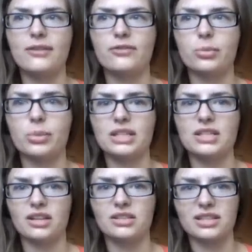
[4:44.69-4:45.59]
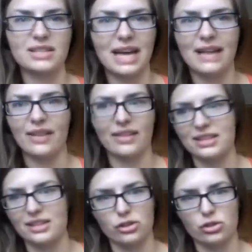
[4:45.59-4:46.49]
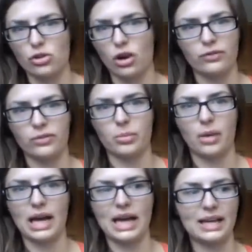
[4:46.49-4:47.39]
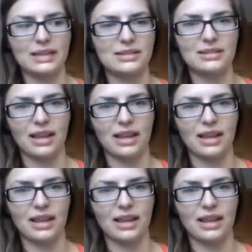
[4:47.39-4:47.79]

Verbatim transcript: for me to understand that this is not from my head